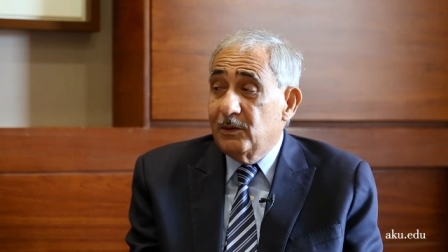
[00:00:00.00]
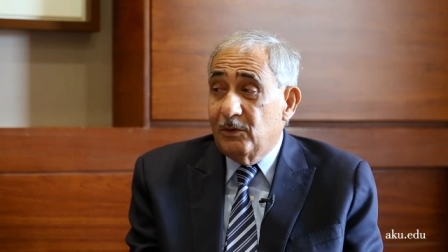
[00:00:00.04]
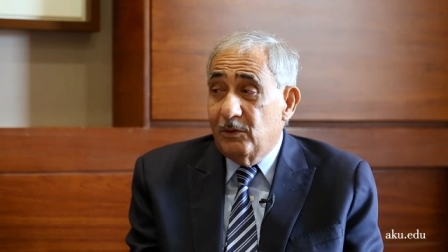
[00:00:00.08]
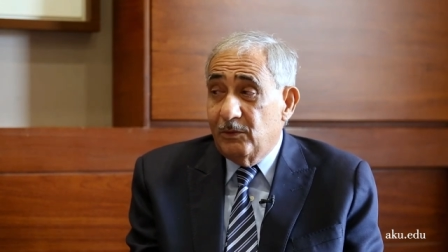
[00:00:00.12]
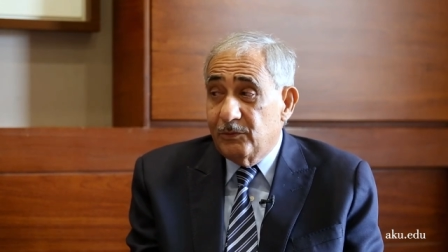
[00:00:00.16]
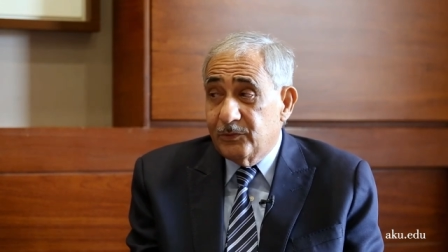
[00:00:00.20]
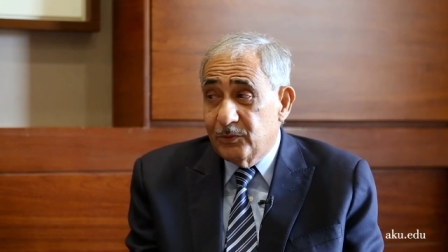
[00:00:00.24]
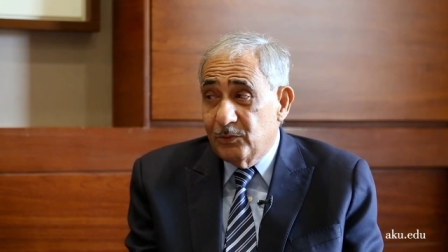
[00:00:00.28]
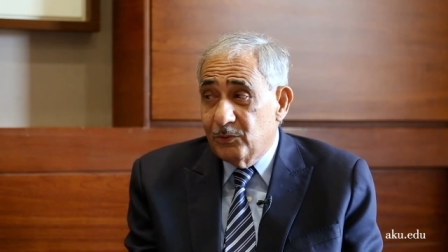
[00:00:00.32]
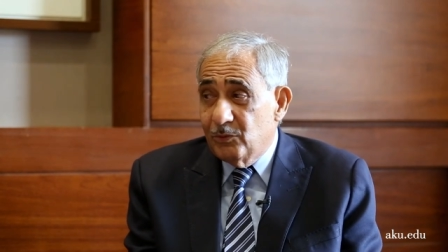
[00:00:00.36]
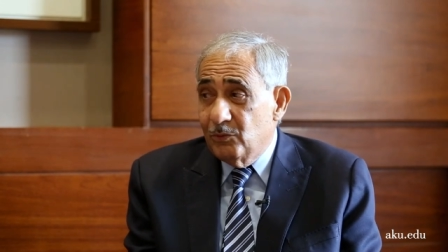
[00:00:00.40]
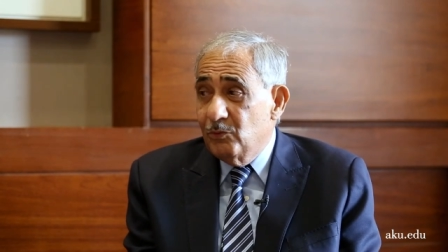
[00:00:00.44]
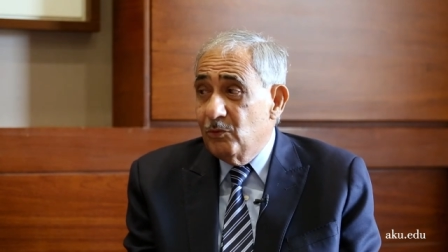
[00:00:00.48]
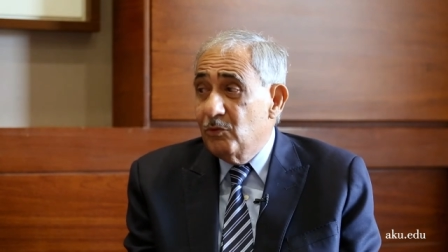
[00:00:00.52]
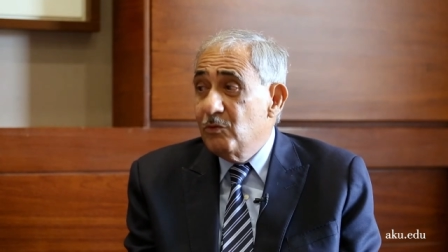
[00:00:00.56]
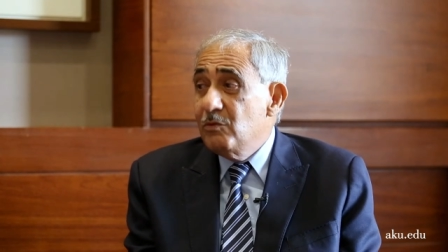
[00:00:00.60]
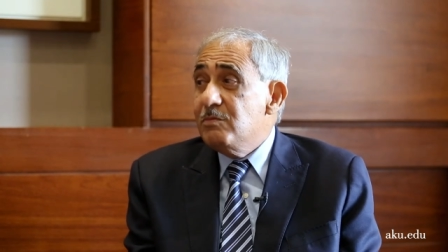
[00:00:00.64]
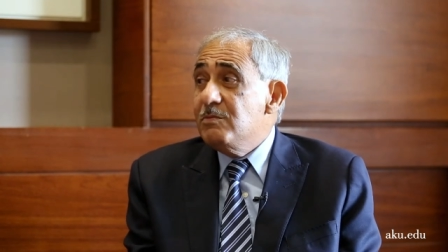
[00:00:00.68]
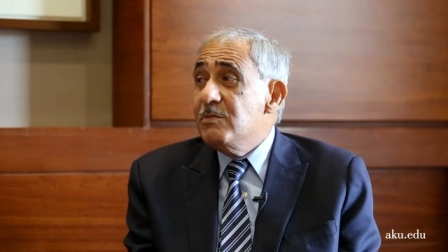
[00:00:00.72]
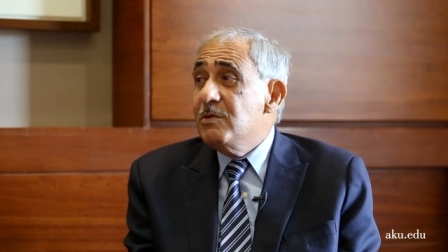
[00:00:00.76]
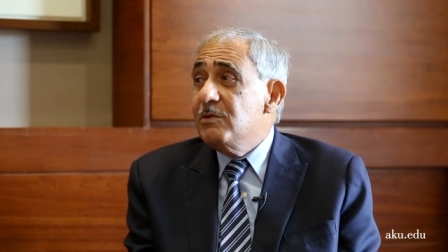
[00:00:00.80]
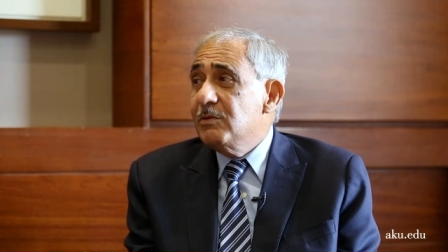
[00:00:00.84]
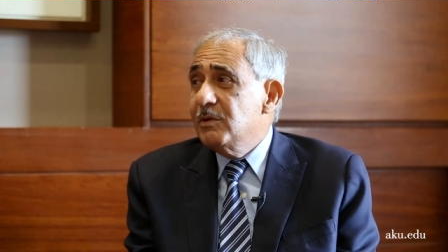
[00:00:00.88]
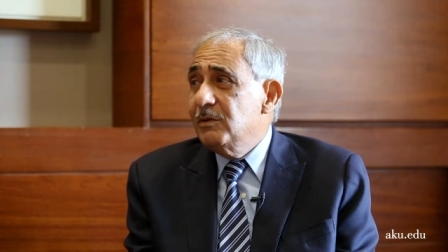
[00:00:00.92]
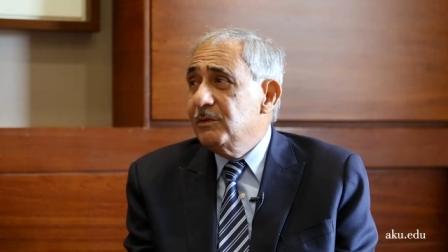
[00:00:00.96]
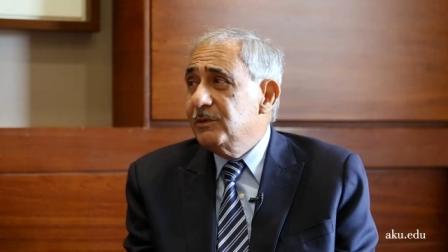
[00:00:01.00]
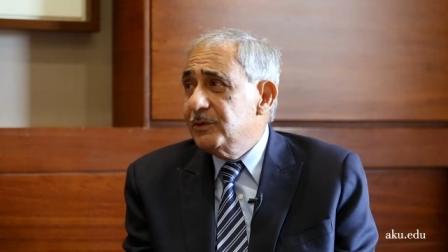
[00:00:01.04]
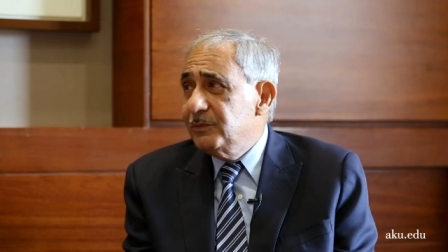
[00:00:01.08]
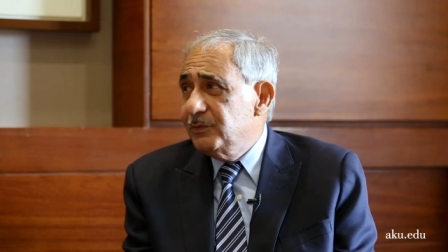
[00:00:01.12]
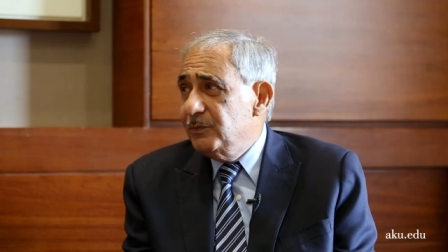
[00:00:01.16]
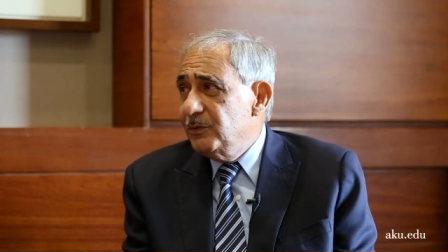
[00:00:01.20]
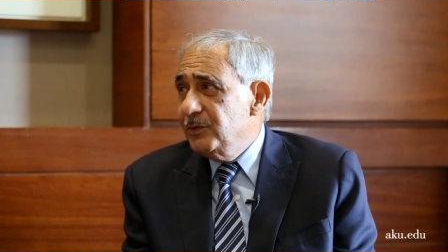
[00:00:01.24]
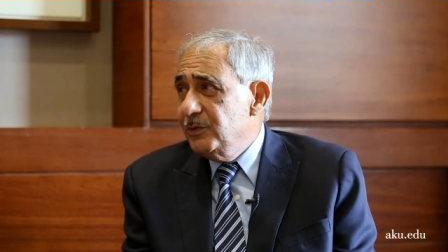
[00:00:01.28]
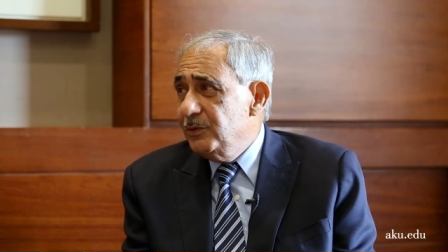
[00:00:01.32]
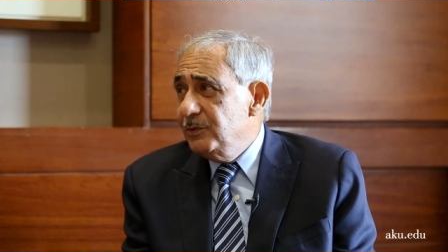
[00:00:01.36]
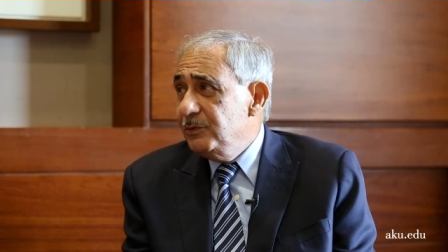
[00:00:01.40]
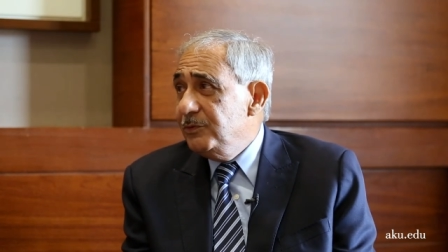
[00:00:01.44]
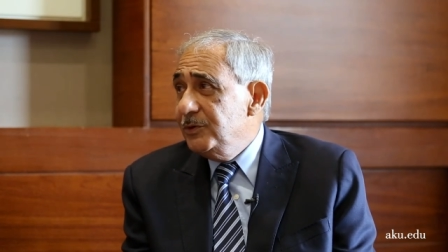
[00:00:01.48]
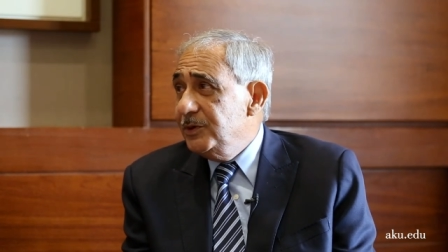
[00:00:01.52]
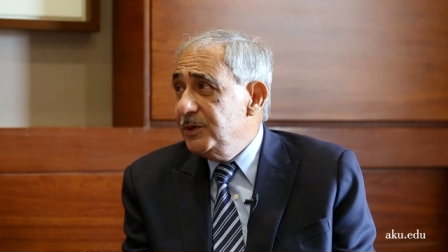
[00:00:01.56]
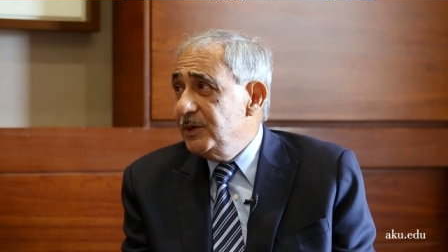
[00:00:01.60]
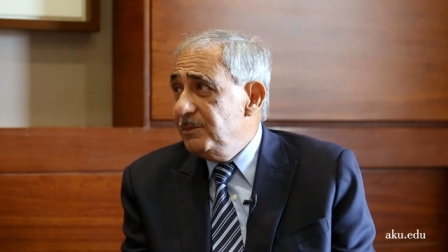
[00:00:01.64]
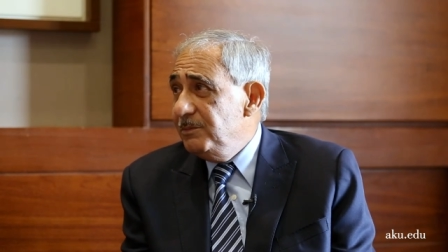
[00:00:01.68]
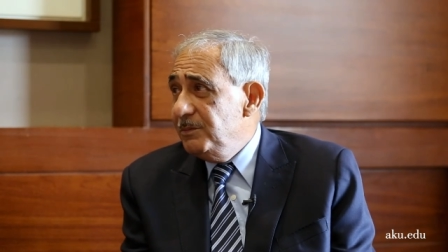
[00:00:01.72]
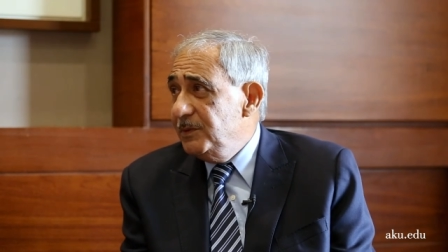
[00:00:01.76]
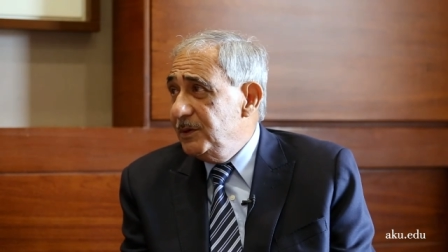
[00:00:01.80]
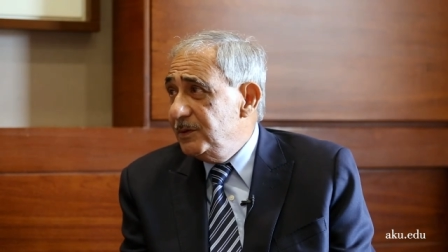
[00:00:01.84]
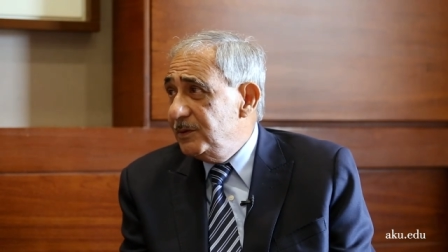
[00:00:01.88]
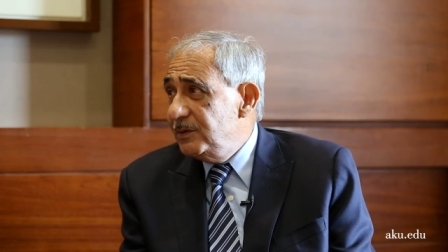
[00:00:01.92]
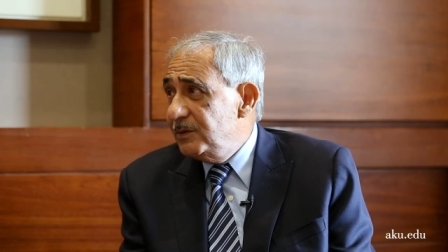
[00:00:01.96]
also role models for
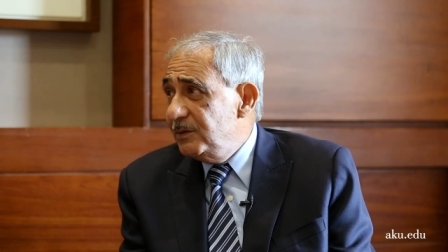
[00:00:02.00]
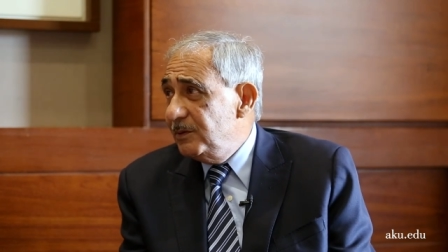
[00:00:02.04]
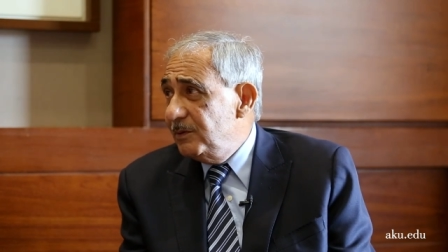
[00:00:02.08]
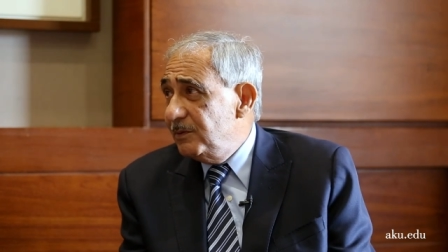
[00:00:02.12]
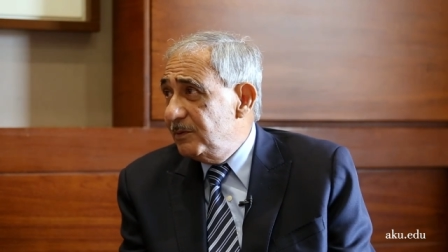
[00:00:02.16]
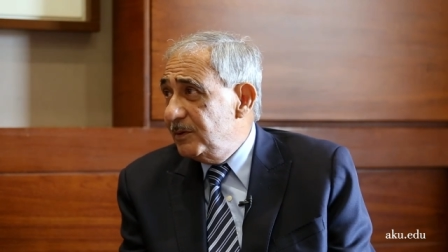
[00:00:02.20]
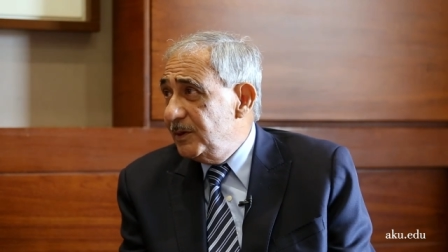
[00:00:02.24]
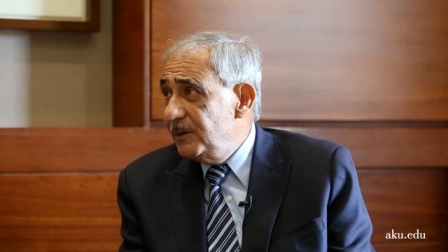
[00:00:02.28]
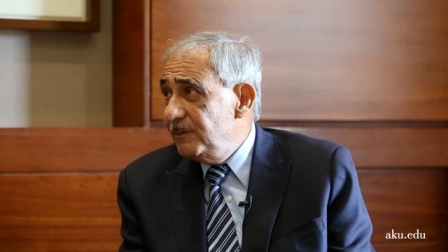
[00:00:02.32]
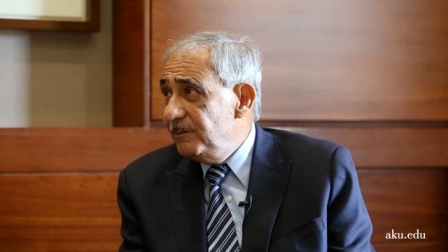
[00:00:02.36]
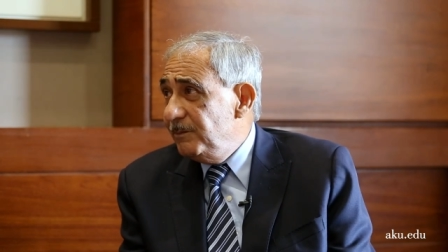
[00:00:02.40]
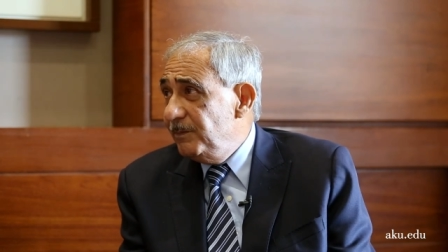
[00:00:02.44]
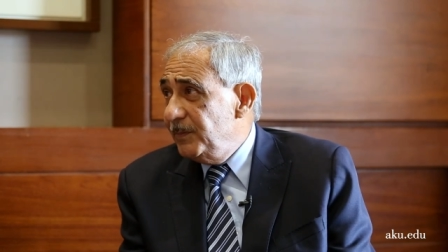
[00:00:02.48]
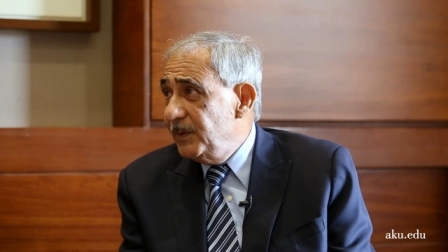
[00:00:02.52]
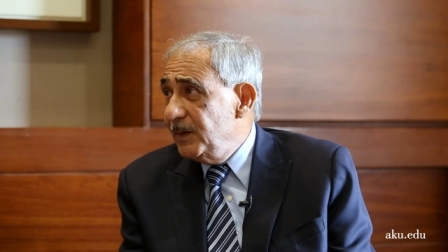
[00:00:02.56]
UGMEs. Okay?